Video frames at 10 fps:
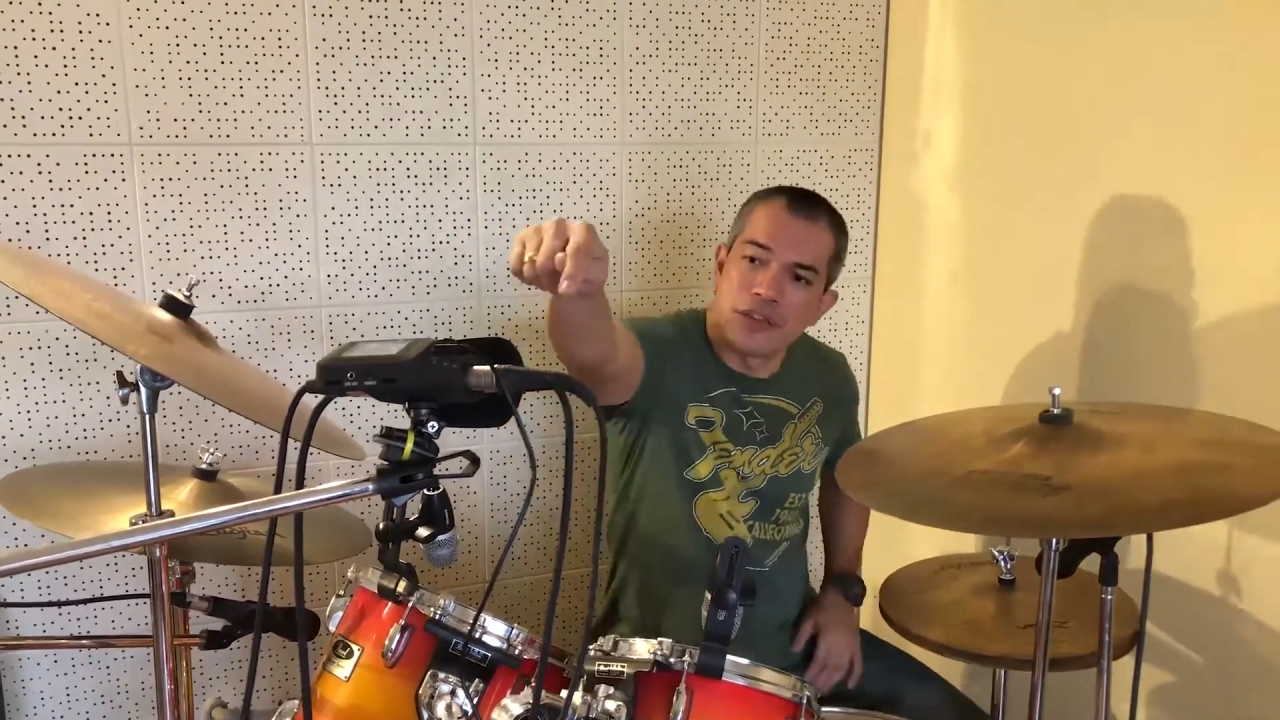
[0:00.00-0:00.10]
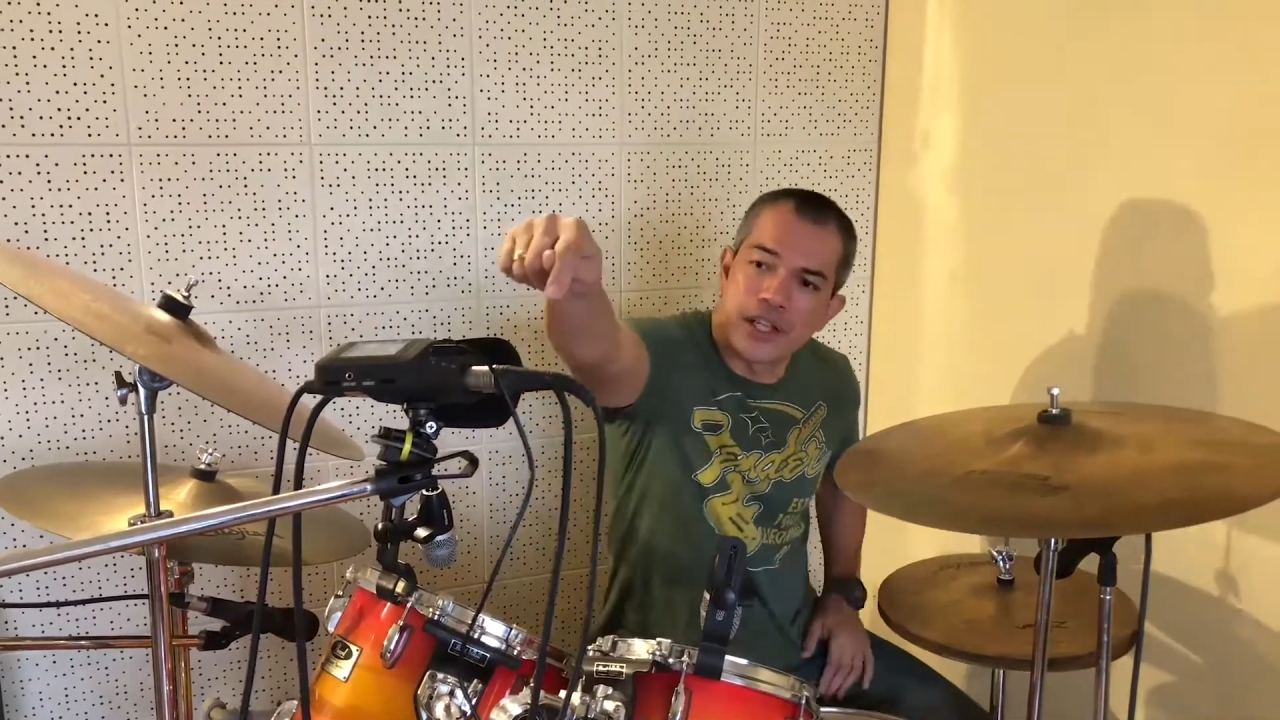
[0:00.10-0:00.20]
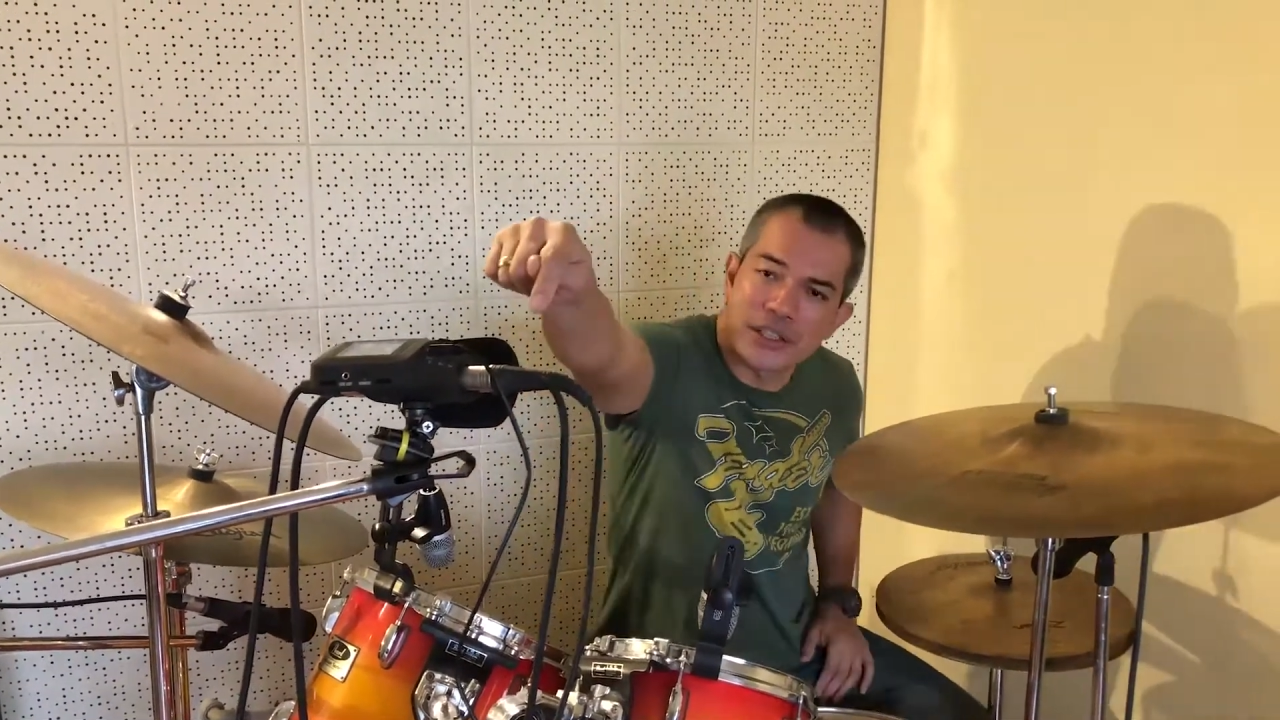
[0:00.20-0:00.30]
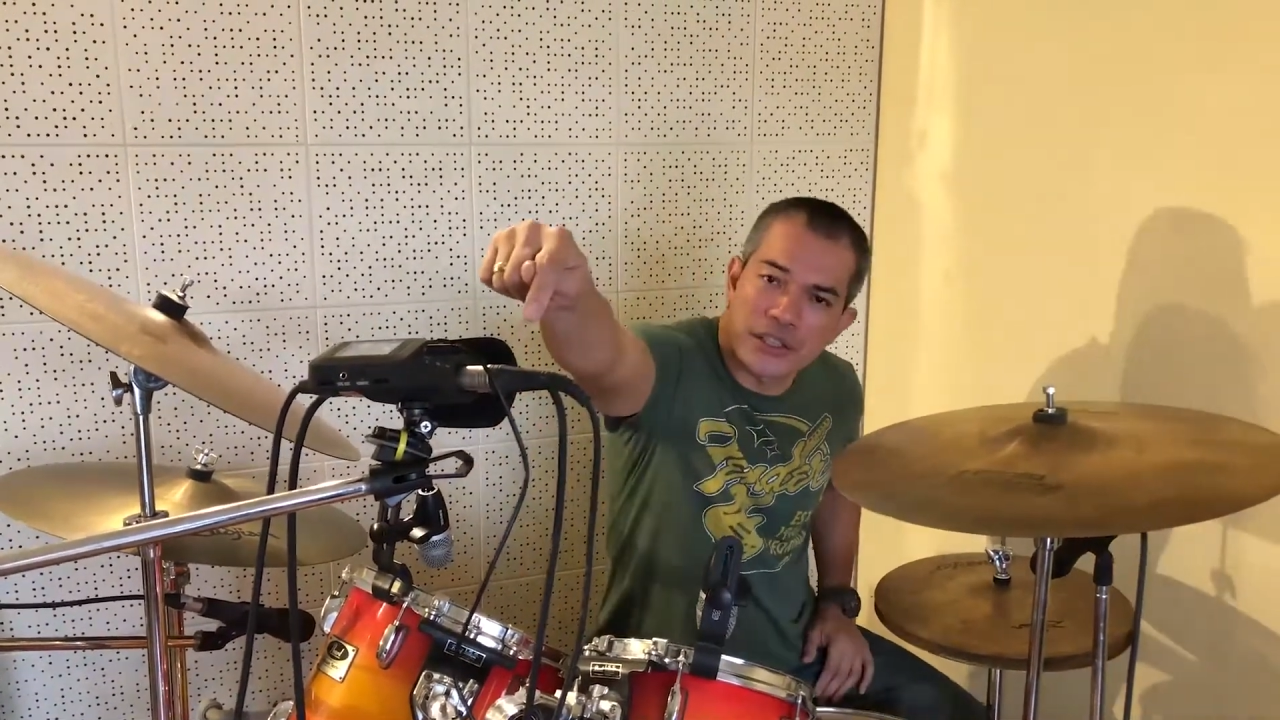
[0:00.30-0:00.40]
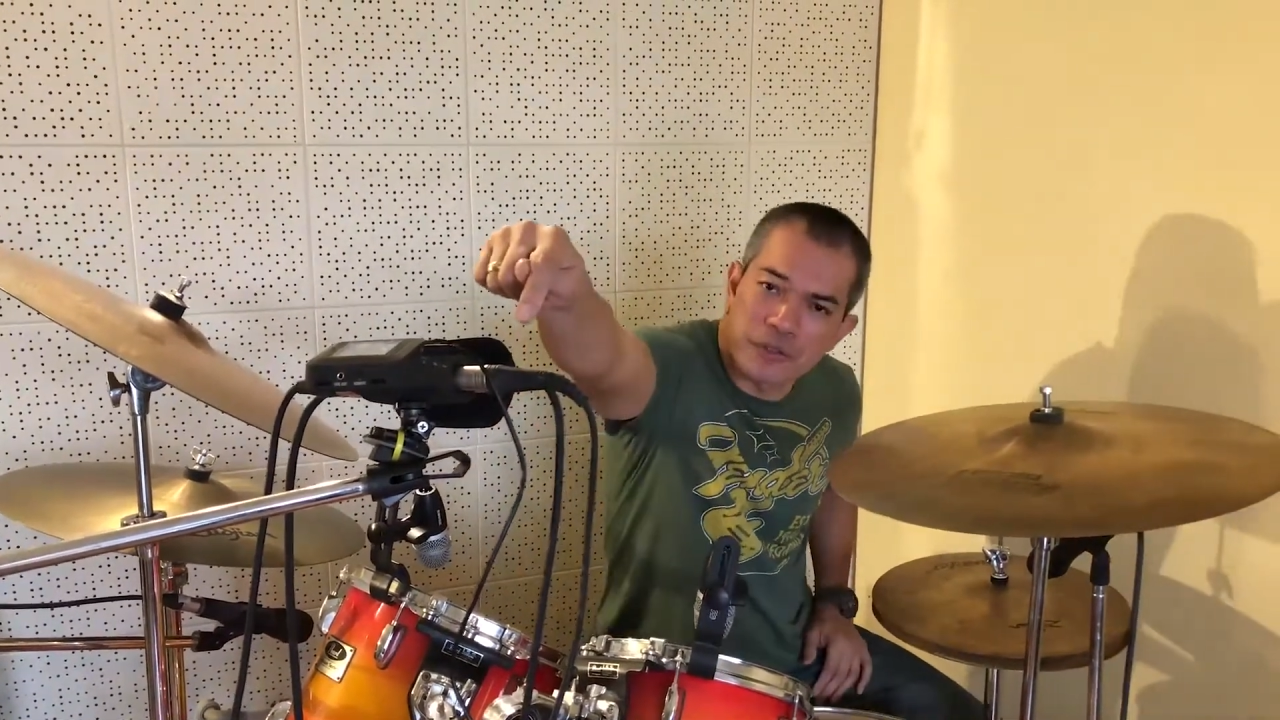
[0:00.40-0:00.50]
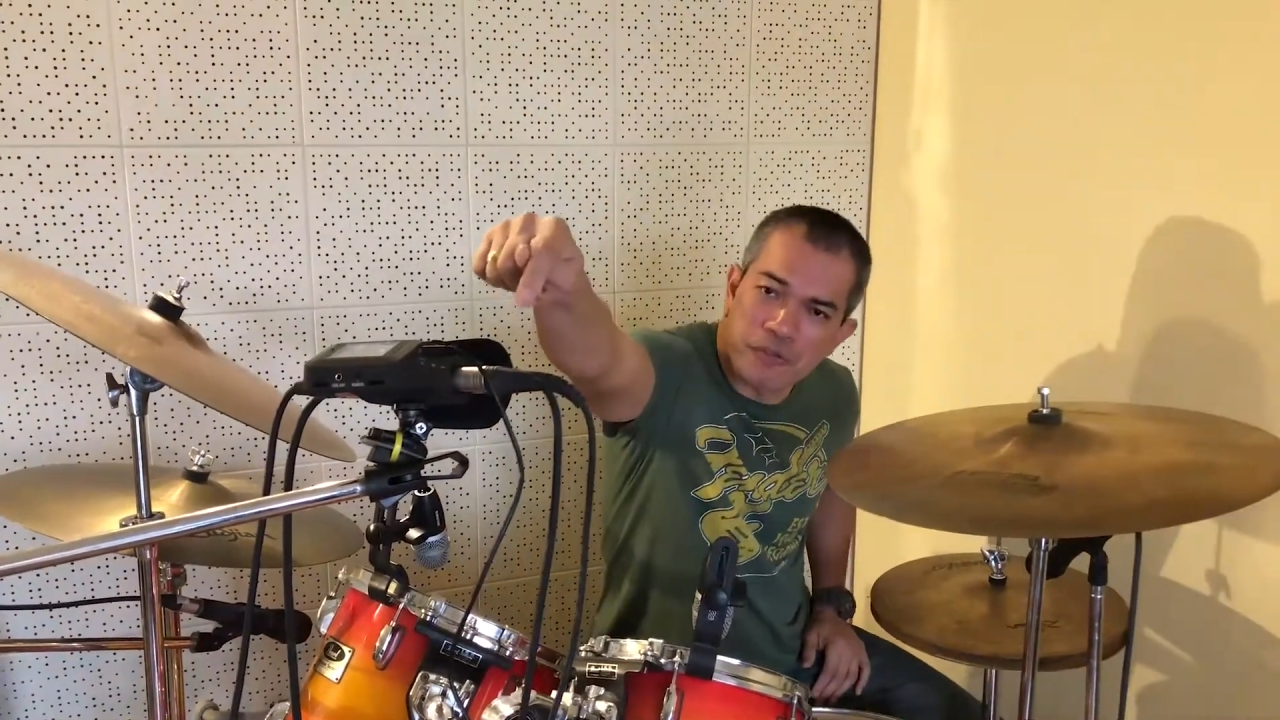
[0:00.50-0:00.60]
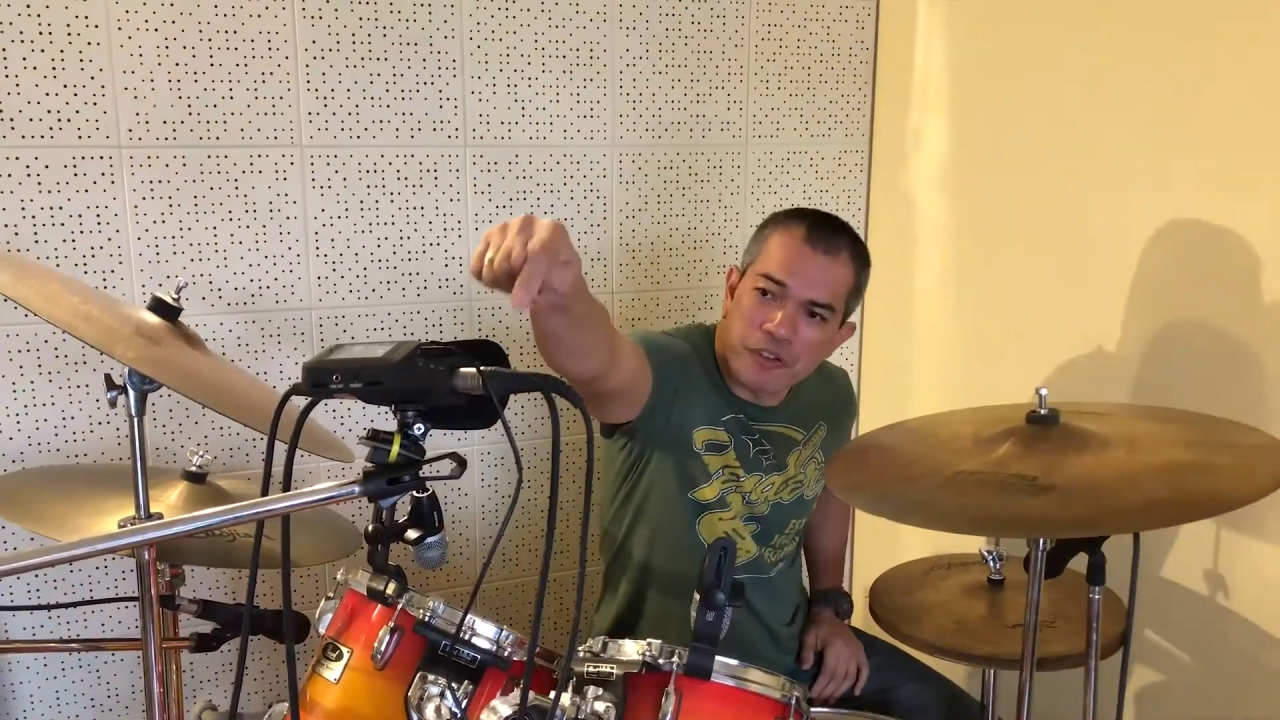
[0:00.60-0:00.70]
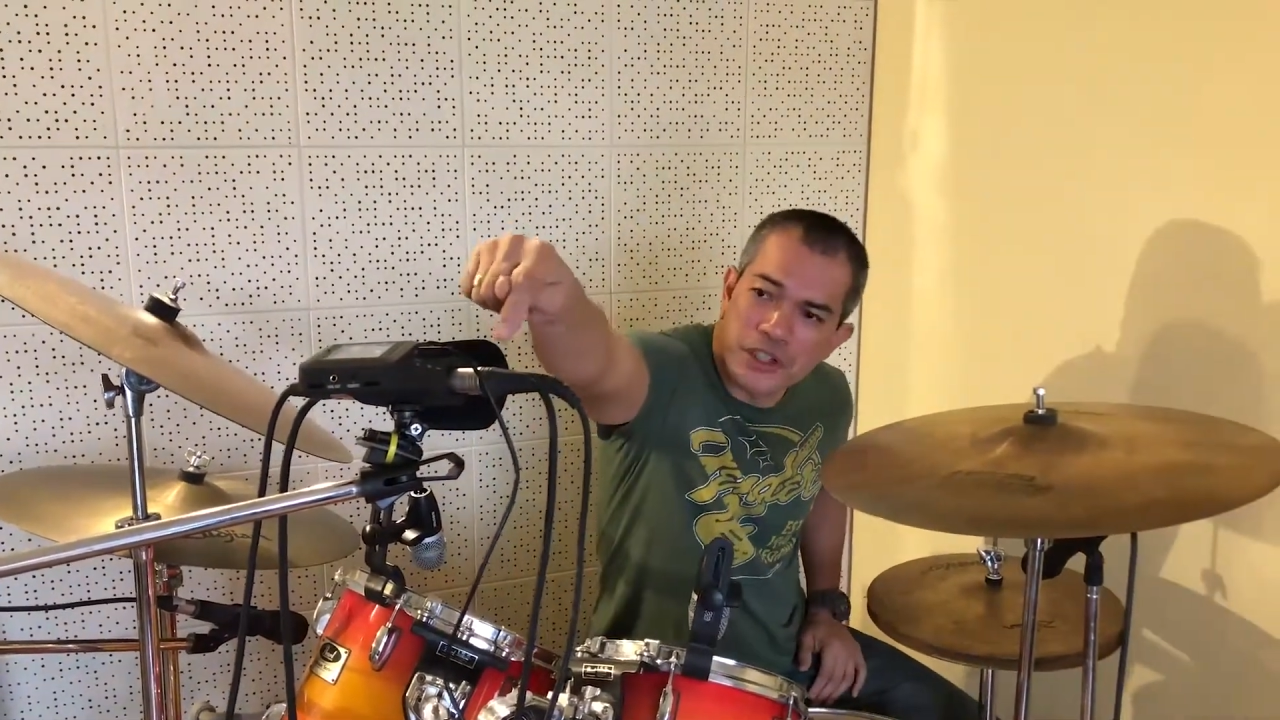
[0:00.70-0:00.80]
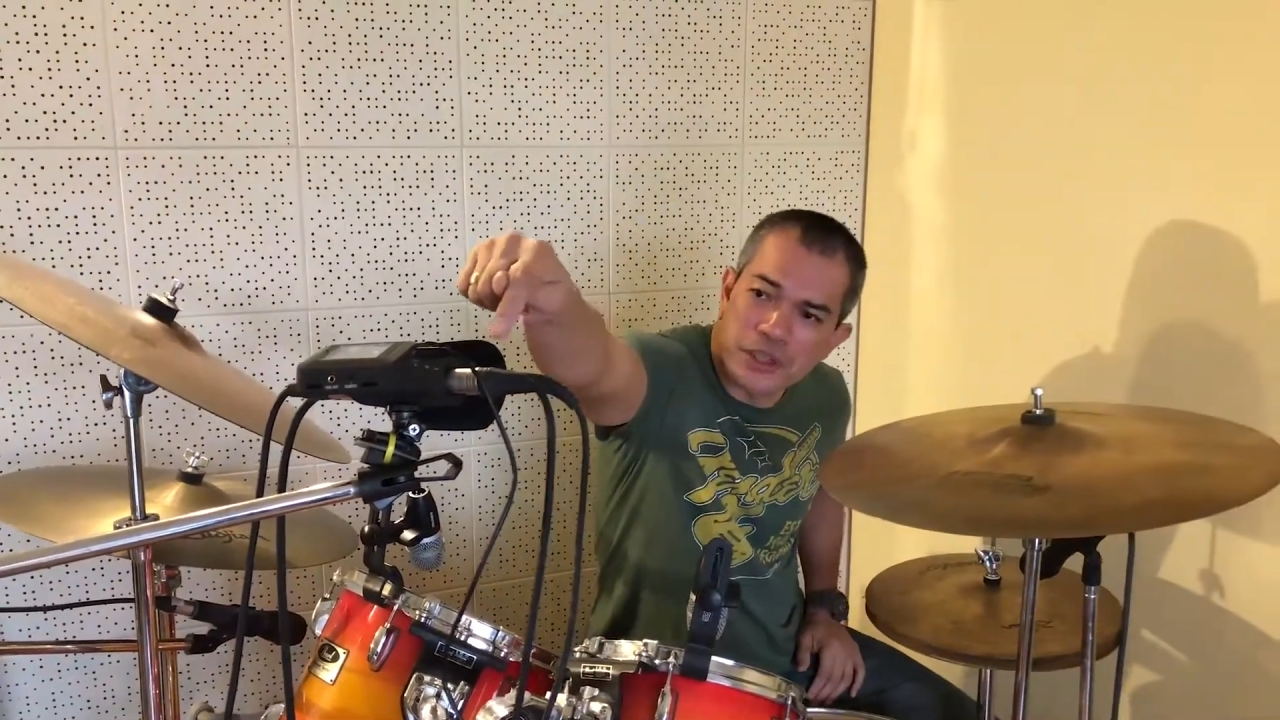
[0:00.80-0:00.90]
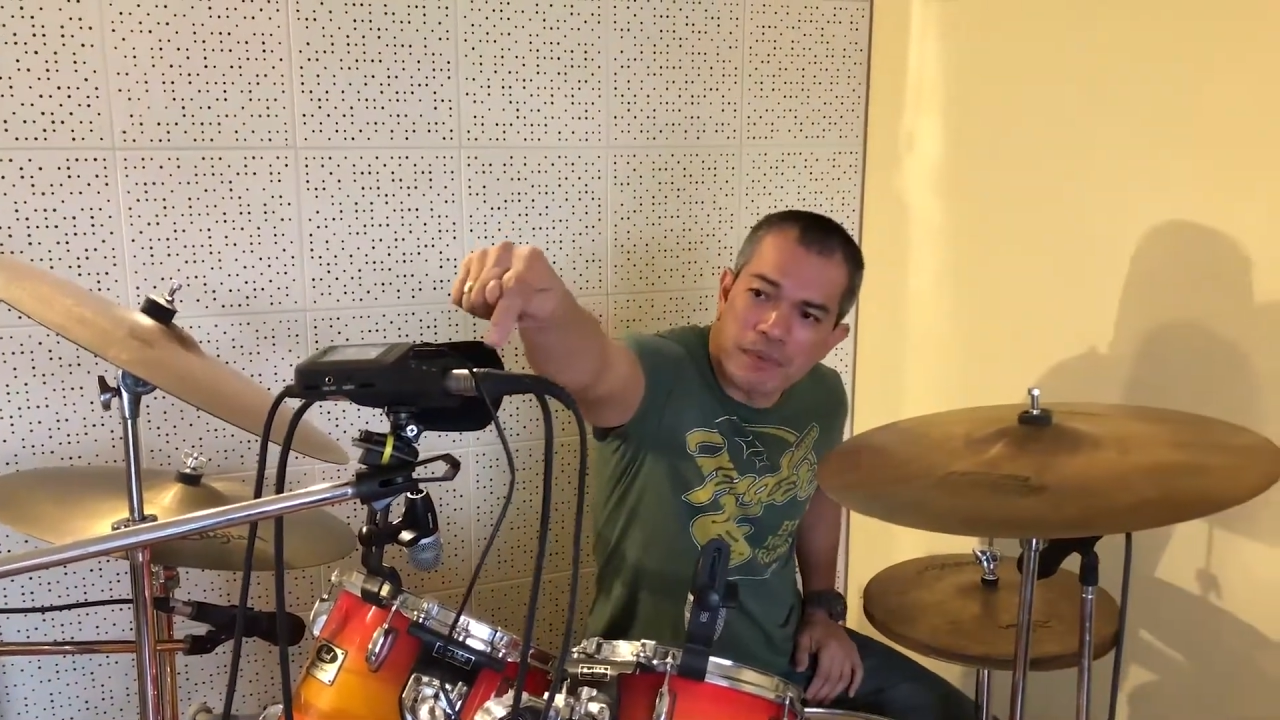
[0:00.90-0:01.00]
this
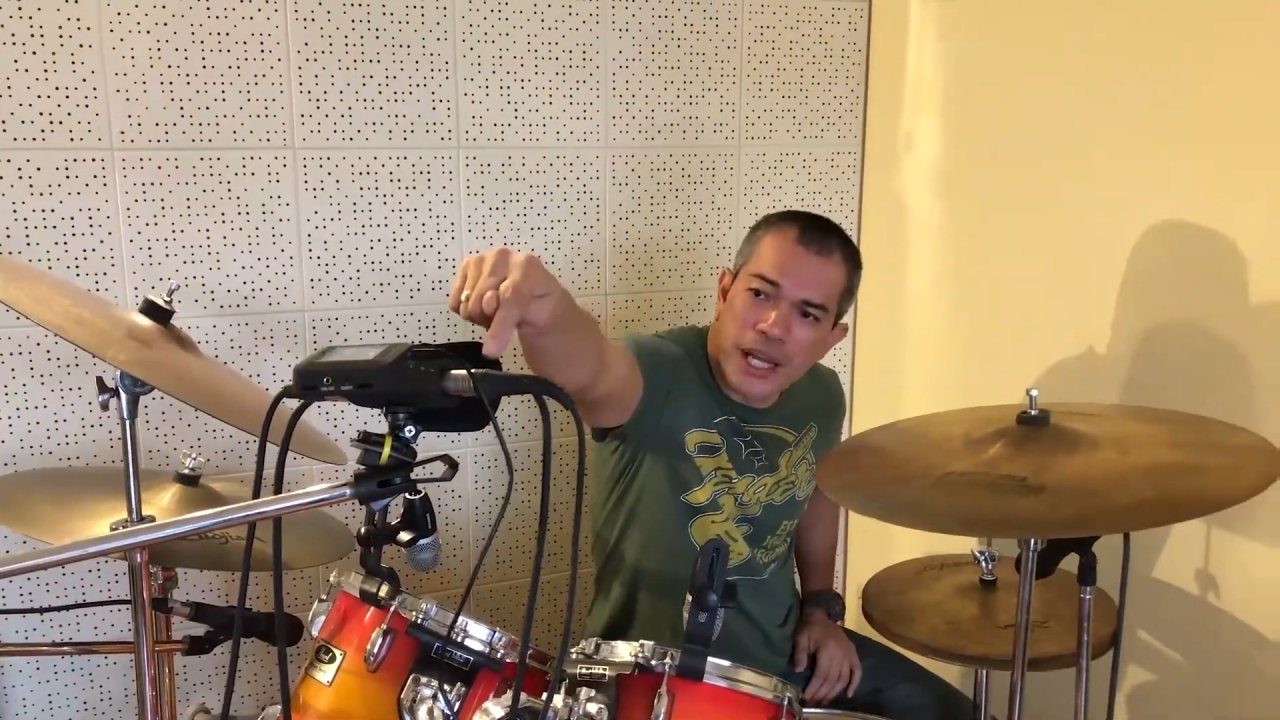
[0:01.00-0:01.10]
first